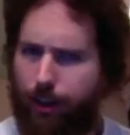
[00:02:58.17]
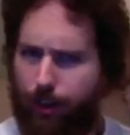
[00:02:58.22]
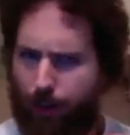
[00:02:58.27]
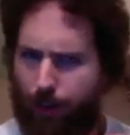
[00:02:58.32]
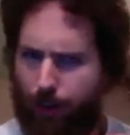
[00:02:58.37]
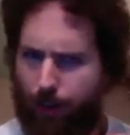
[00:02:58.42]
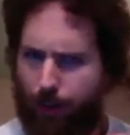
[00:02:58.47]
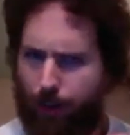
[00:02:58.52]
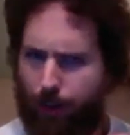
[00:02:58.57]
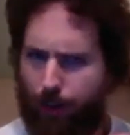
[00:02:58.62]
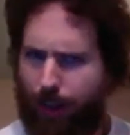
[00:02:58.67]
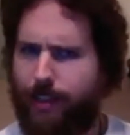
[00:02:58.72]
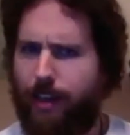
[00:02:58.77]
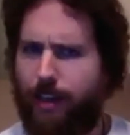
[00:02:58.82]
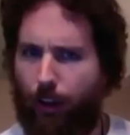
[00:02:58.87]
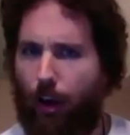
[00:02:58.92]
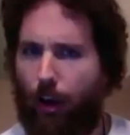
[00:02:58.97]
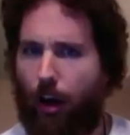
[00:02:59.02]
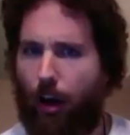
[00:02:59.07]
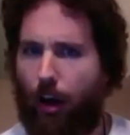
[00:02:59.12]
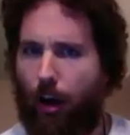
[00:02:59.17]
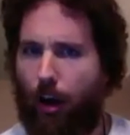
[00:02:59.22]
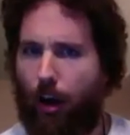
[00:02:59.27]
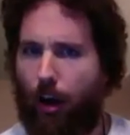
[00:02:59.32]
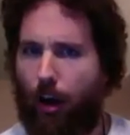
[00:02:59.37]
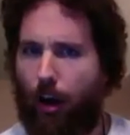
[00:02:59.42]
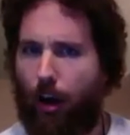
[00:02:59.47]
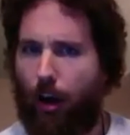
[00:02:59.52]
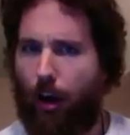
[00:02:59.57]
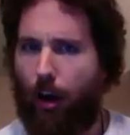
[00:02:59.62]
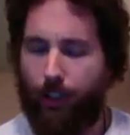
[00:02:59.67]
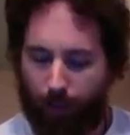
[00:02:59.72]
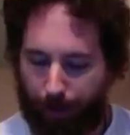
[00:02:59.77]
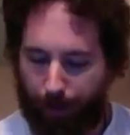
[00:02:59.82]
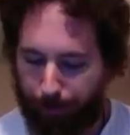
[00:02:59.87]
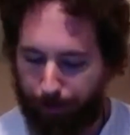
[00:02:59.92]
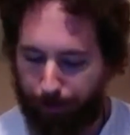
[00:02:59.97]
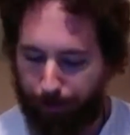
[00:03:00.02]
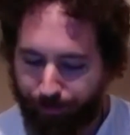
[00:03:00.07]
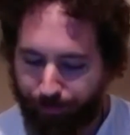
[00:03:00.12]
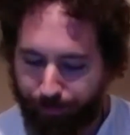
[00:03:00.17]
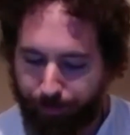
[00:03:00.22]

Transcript: So that's kind of the logic there.